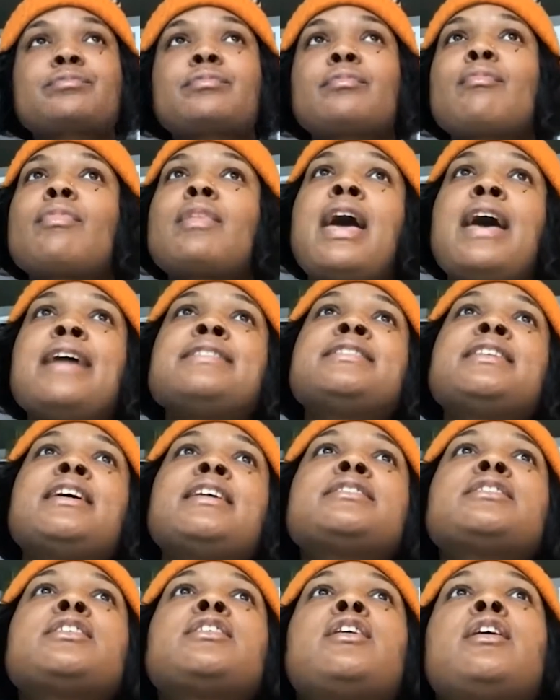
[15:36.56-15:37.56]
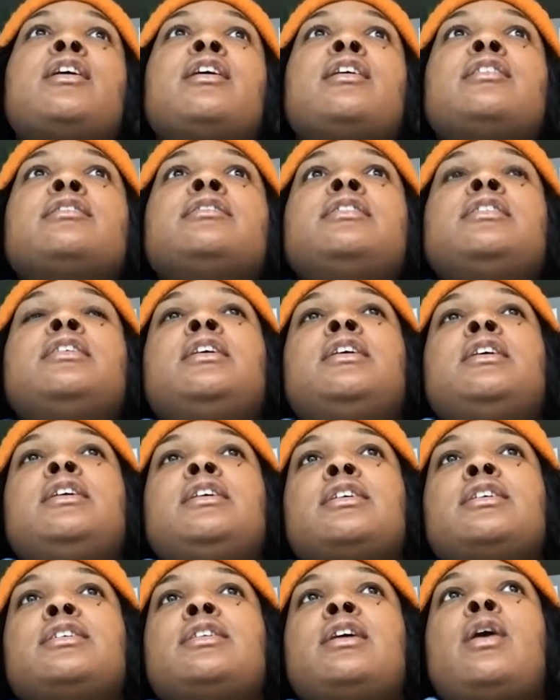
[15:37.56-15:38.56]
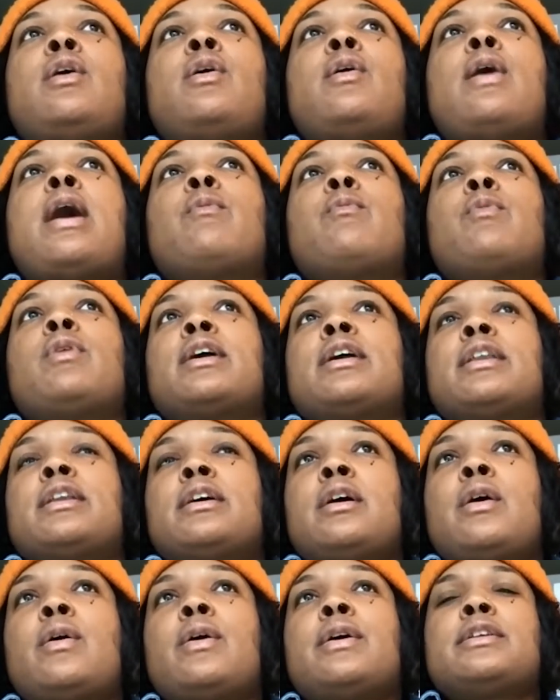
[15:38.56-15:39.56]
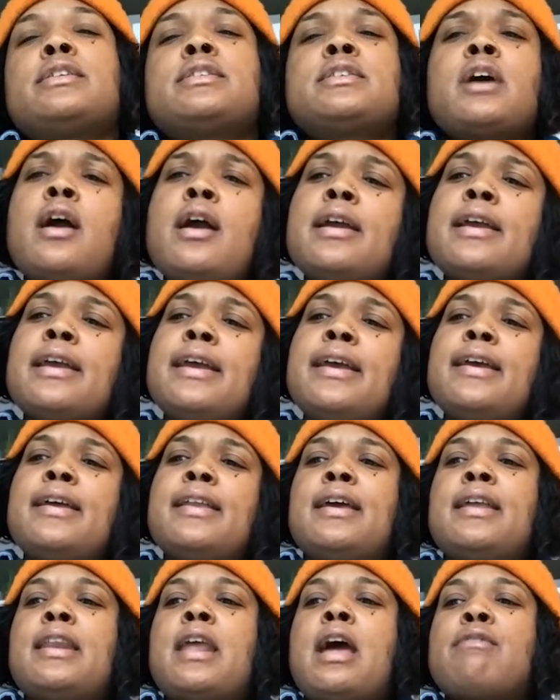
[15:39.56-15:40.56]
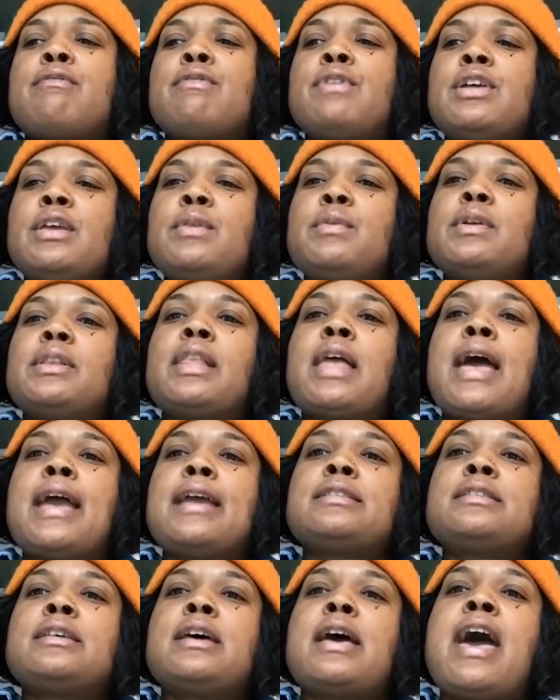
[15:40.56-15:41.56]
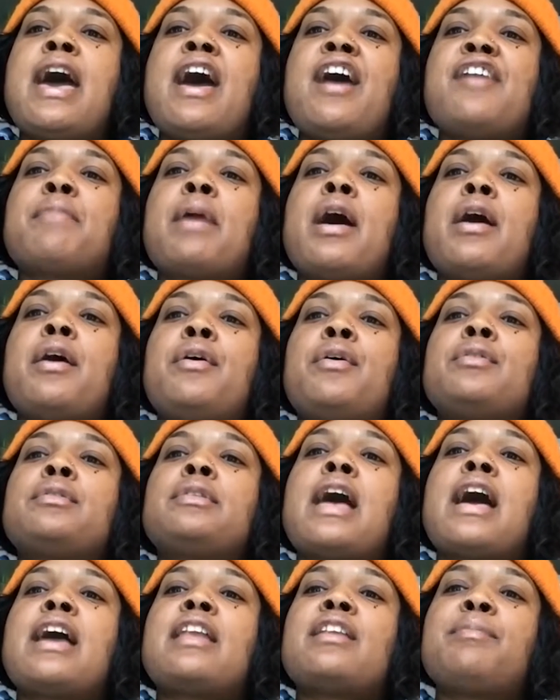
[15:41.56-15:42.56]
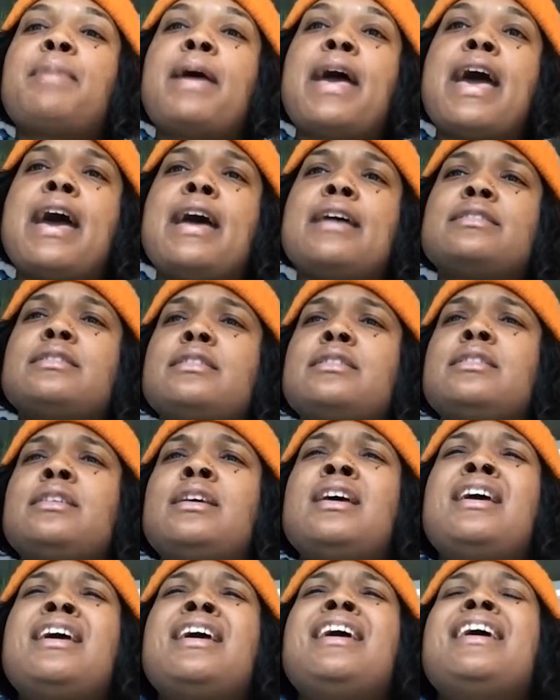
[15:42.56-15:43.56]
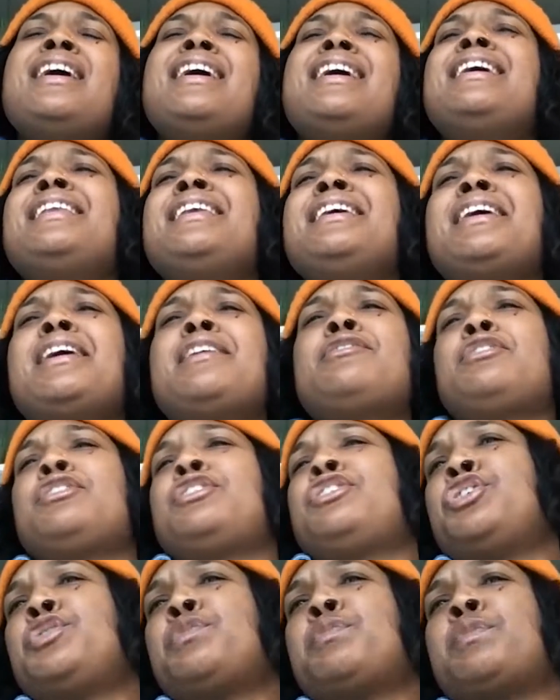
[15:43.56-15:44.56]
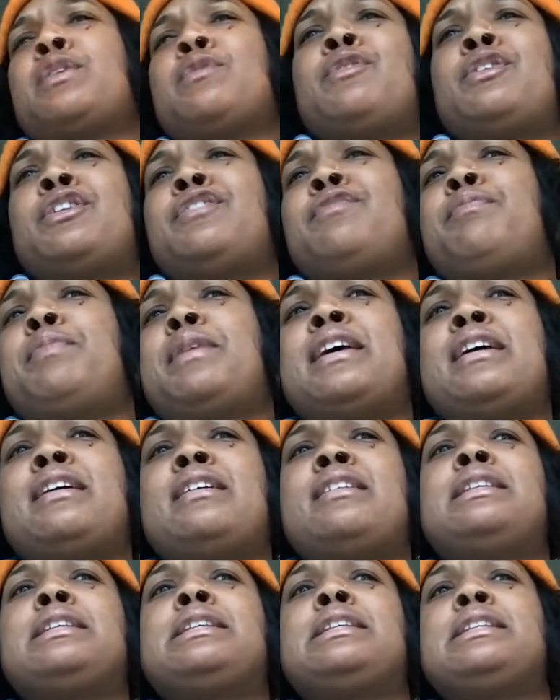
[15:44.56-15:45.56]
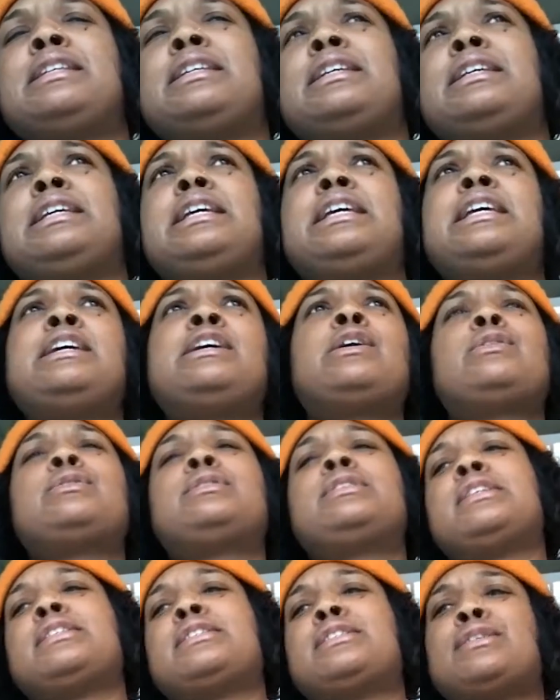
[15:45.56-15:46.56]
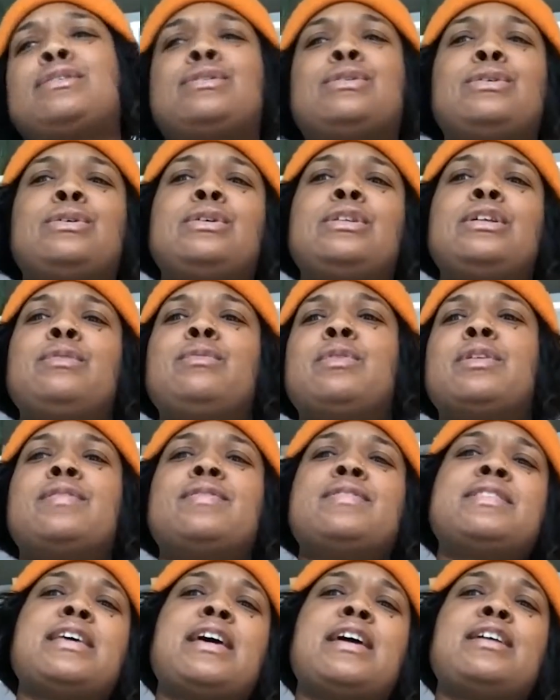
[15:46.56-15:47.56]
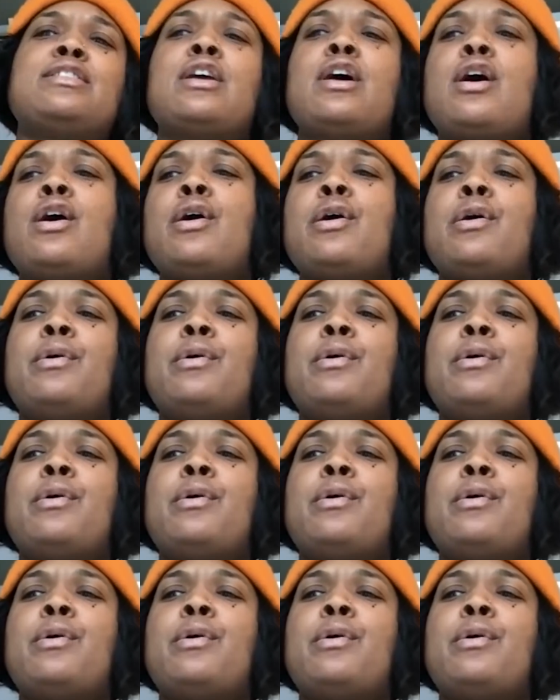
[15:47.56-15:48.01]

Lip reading: I said to her, we're going to go into Target, and I really would like to have my own line of pads. And any other human would have been egotistical and would have said, no,